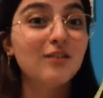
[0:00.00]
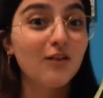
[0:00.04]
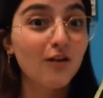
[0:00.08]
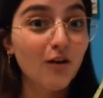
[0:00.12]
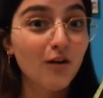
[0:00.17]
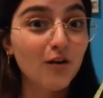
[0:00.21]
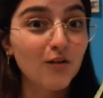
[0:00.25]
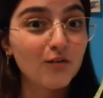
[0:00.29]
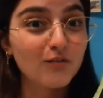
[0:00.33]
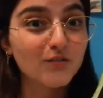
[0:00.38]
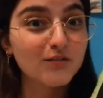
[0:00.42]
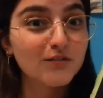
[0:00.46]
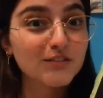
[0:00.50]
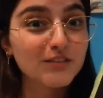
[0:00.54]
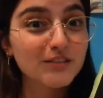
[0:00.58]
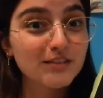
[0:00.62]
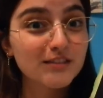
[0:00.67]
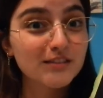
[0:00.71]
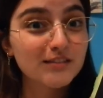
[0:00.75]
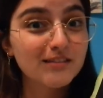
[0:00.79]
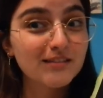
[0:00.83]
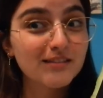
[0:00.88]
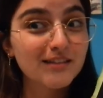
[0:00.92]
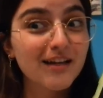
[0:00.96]

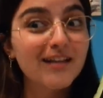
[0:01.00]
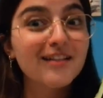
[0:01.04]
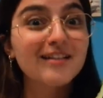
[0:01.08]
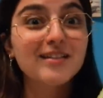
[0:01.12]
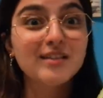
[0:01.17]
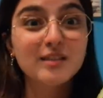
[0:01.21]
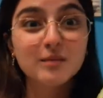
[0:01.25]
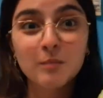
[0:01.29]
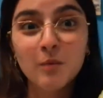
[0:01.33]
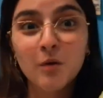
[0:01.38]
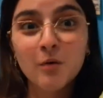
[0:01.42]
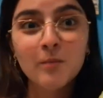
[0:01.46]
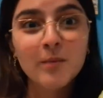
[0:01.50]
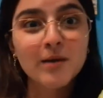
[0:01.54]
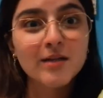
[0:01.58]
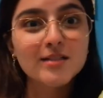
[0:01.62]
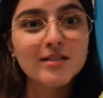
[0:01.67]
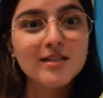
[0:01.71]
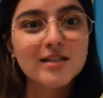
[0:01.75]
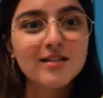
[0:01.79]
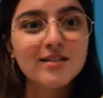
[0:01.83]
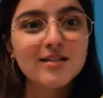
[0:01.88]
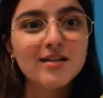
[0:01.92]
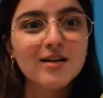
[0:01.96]
loves at this
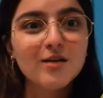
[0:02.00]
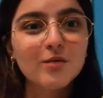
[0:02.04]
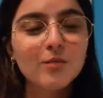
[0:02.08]
moment,